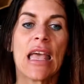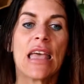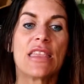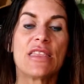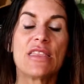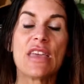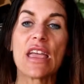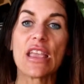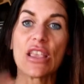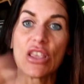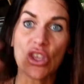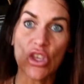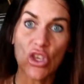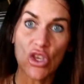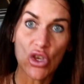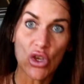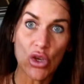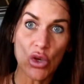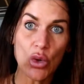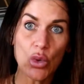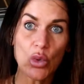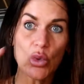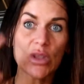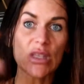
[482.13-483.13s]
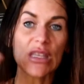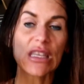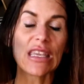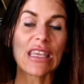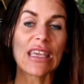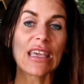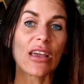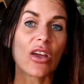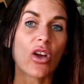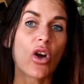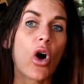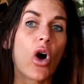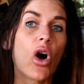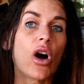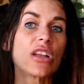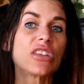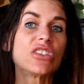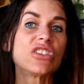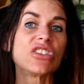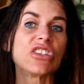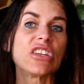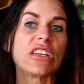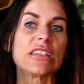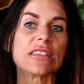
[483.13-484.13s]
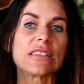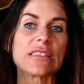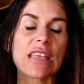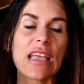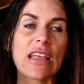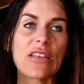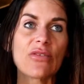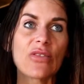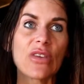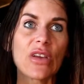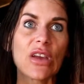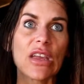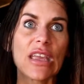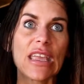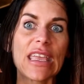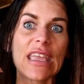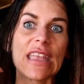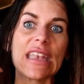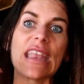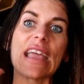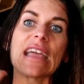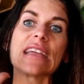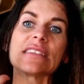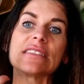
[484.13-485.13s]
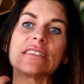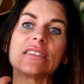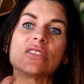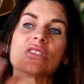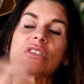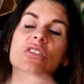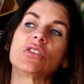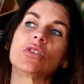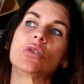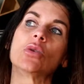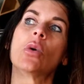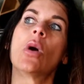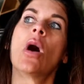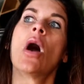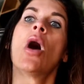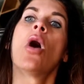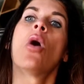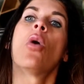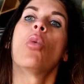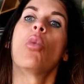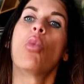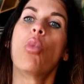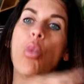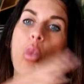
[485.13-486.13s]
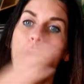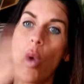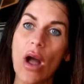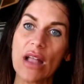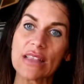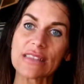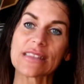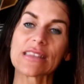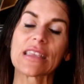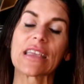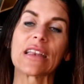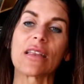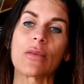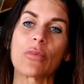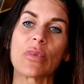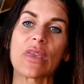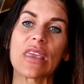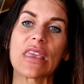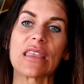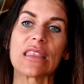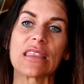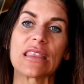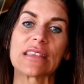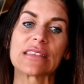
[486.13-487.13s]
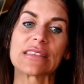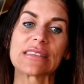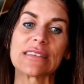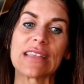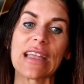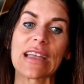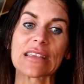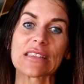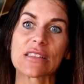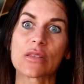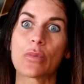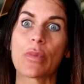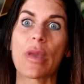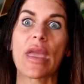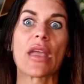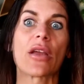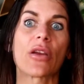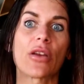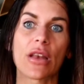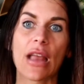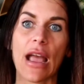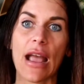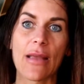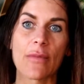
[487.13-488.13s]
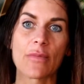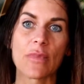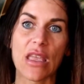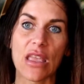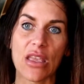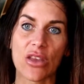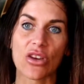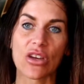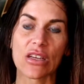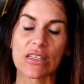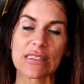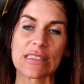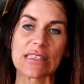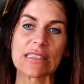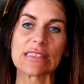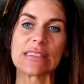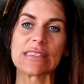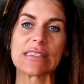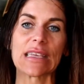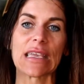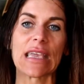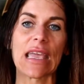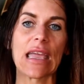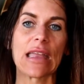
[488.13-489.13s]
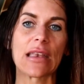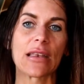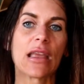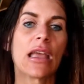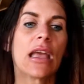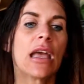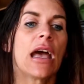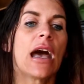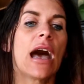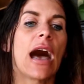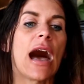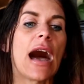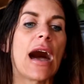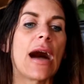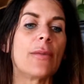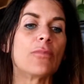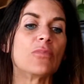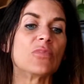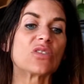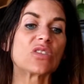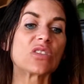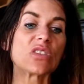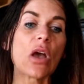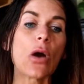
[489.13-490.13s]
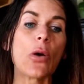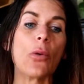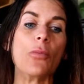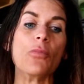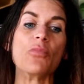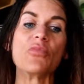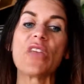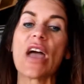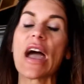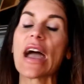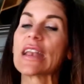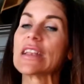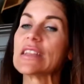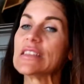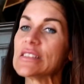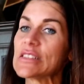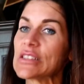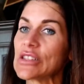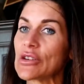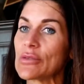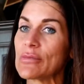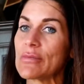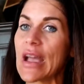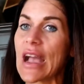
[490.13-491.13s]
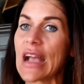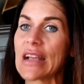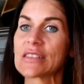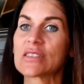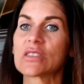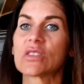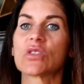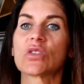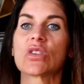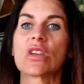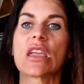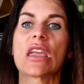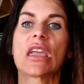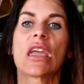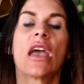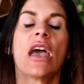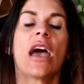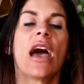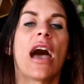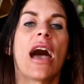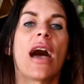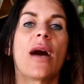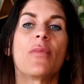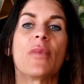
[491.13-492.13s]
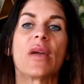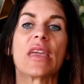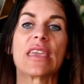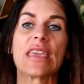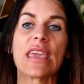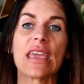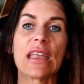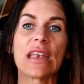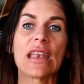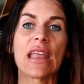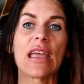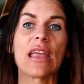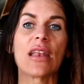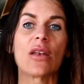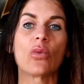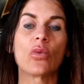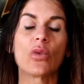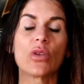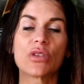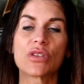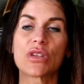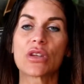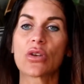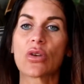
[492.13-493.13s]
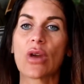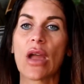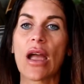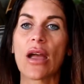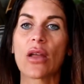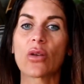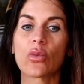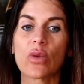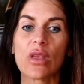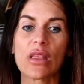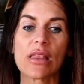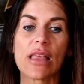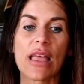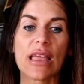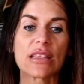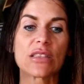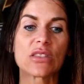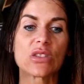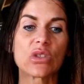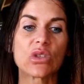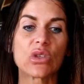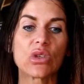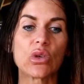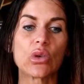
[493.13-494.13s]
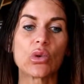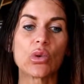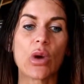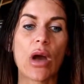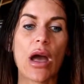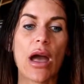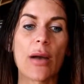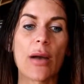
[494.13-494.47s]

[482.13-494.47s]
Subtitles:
that you really get conscious and very connected to what's going to be in this next paradigm that you're existing in. So that is your mastery. Again, at Root-to-Crown, we like to